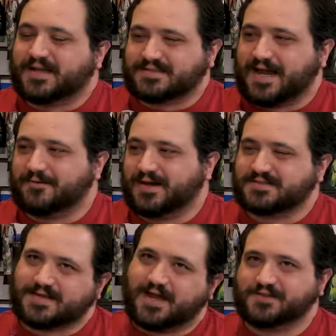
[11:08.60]
By Ti
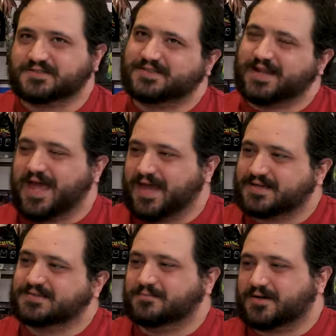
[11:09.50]
West, the guy who just did
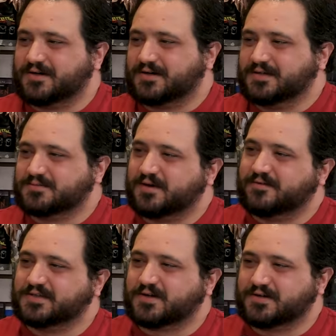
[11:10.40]
X and Pearl. It's one of his